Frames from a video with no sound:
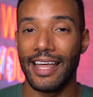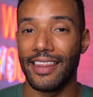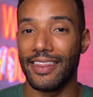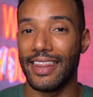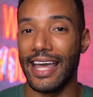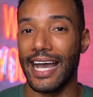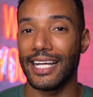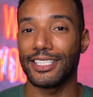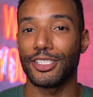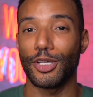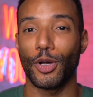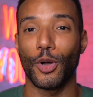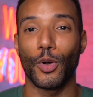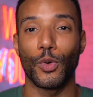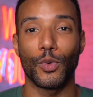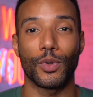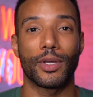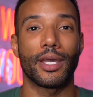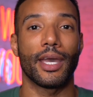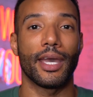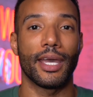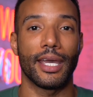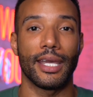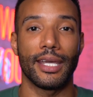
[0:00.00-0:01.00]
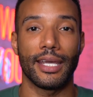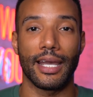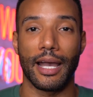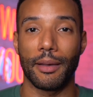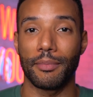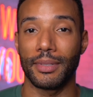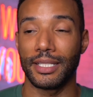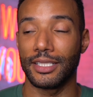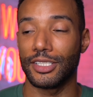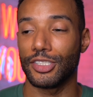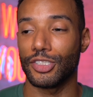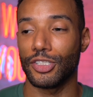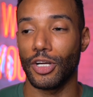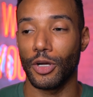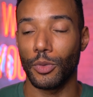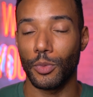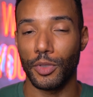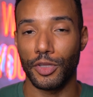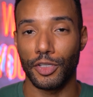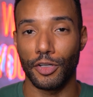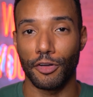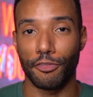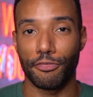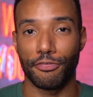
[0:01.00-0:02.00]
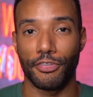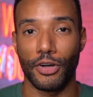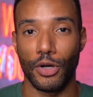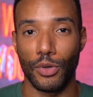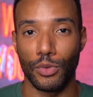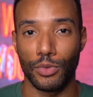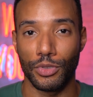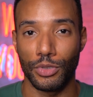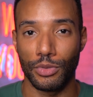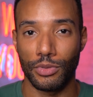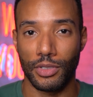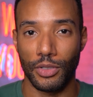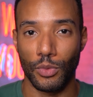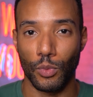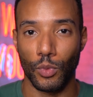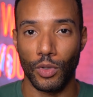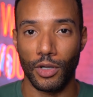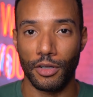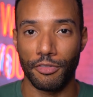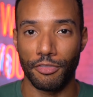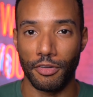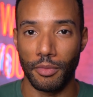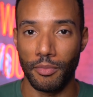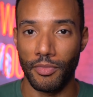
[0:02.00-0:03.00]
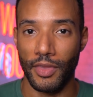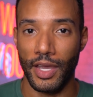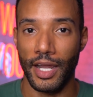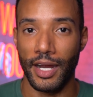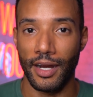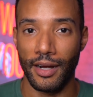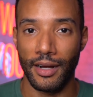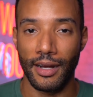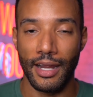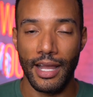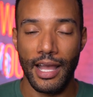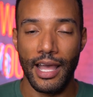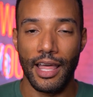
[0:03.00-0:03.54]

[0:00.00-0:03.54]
That's okay. I mean, start with your phone. You can work from there.